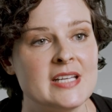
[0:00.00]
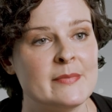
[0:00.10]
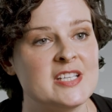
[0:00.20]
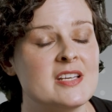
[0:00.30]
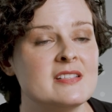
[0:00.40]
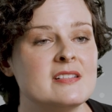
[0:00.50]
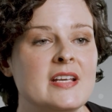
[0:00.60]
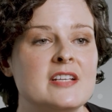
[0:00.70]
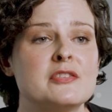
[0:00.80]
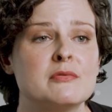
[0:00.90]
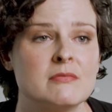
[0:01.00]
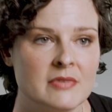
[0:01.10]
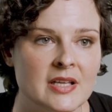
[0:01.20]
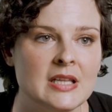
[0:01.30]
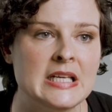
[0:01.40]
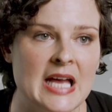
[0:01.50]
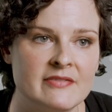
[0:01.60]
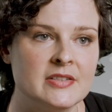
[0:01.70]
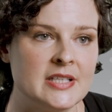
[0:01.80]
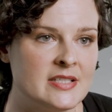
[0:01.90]
damage is linked really
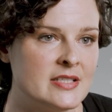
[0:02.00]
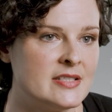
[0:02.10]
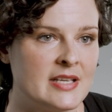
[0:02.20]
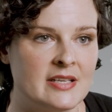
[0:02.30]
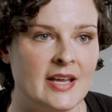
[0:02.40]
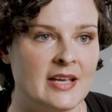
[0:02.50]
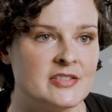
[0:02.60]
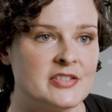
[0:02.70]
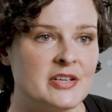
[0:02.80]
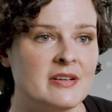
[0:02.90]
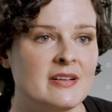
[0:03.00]
heavily to skin cancer.